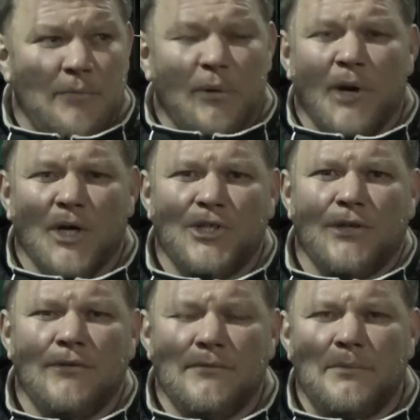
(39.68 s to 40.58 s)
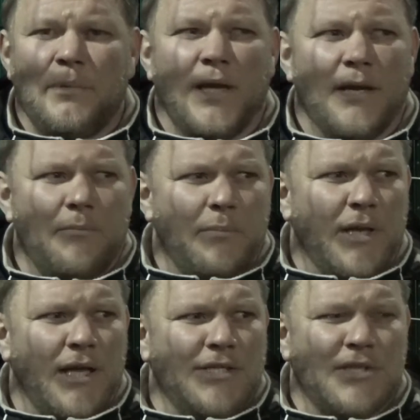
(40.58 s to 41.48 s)
promotion, play, play
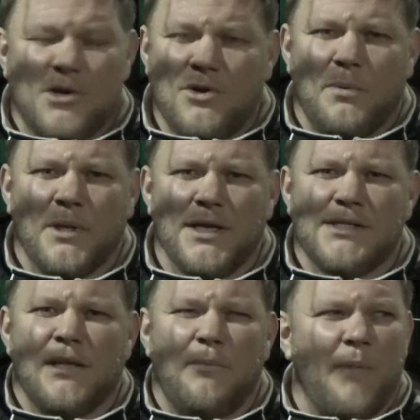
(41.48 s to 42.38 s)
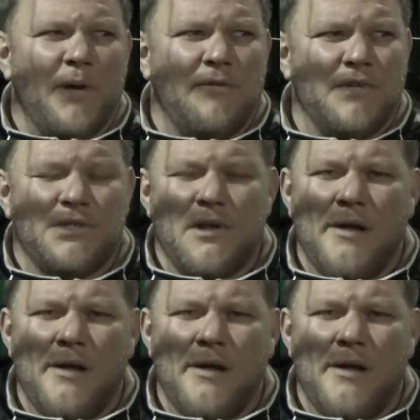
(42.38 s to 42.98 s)
at least a couple of years in the Premier Division.